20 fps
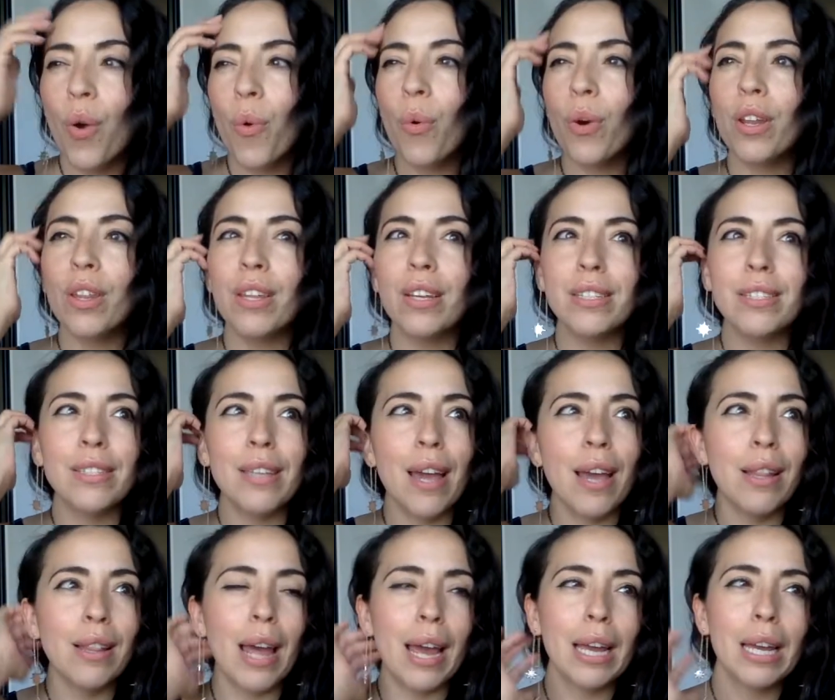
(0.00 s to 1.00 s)
What do they
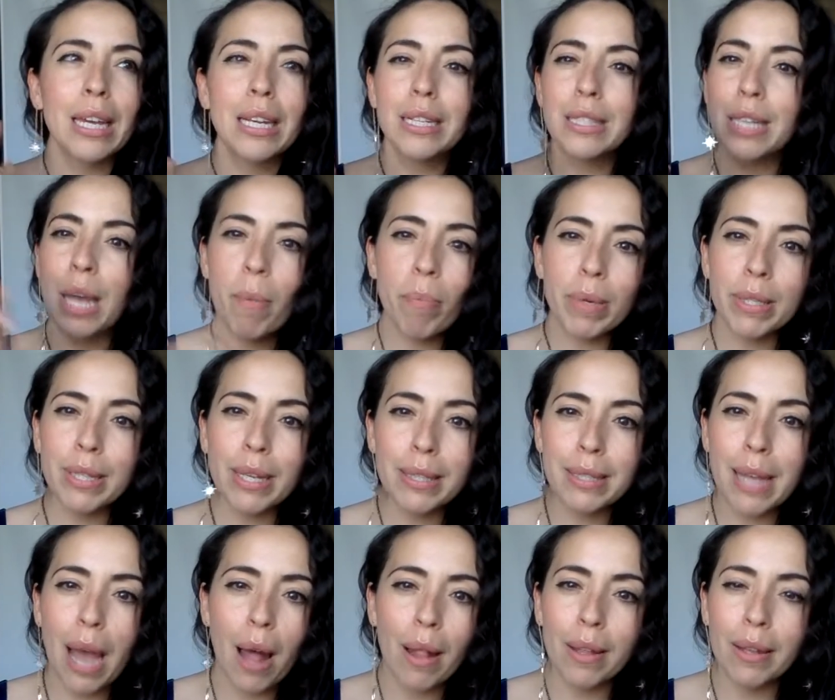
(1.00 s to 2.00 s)
say? Like
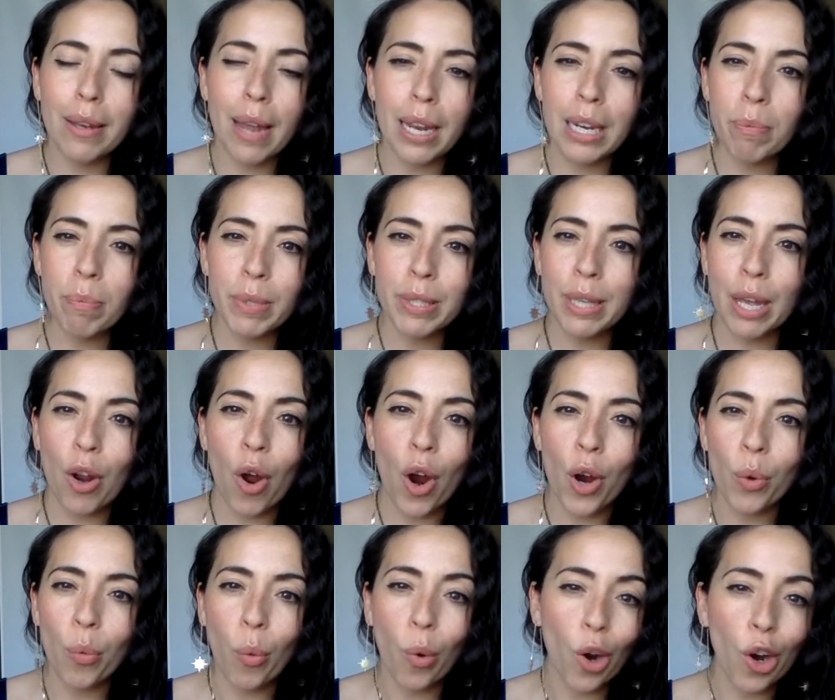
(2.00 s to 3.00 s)
10% talent, 90%
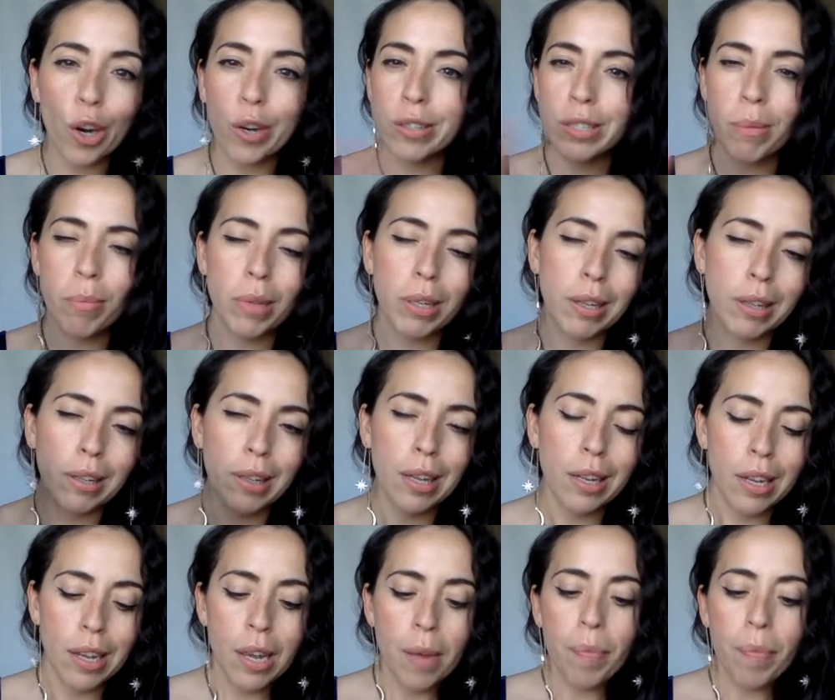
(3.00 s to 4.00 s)
hard work or something like that.